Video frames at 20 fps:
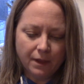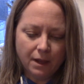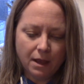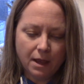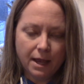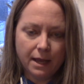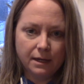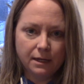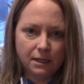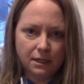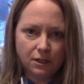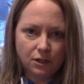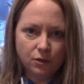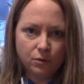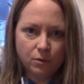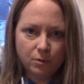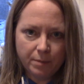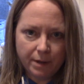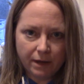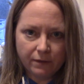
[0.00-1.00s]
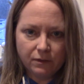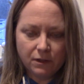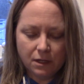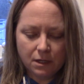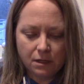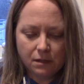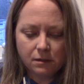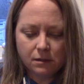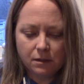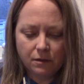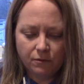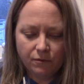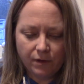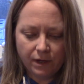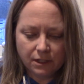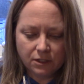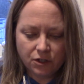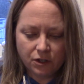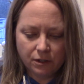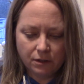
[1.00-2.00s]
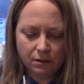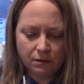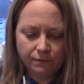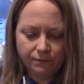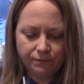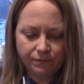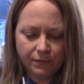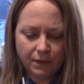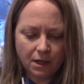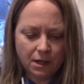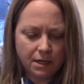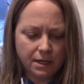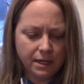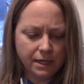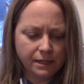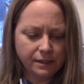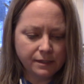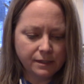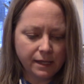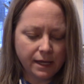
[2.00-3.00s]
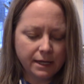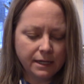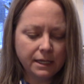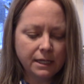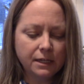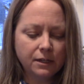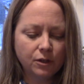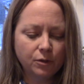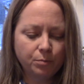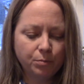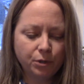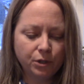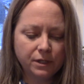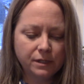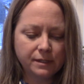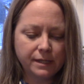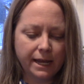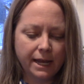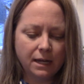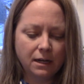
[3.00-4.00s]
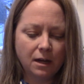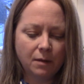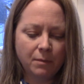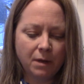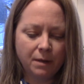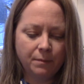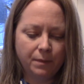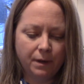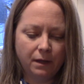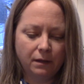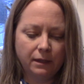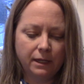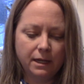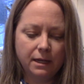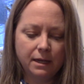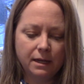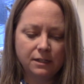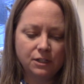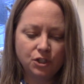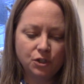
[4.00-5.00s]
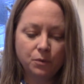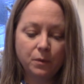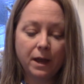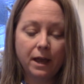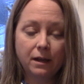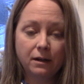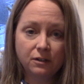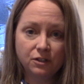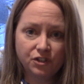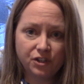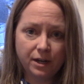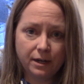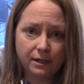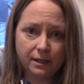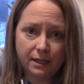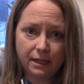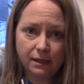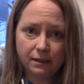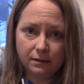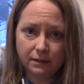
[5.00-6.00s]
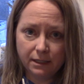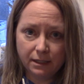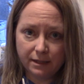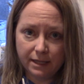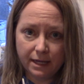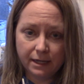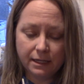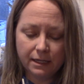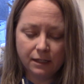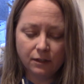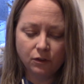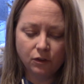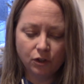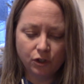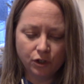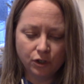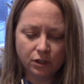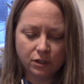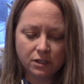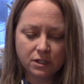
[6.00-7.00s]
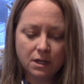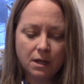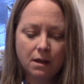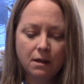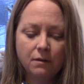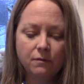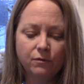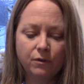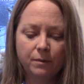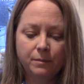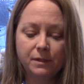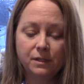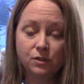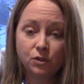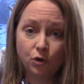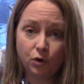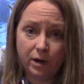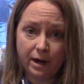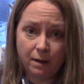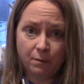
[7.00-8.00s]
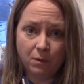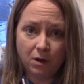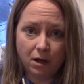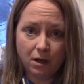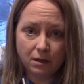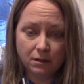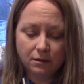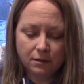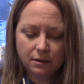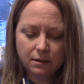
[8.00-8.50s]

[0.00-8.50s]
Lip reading: and he knew about the yeast infection. He said he could put his hand on my belly and do energetic healing that he learned from his grandma.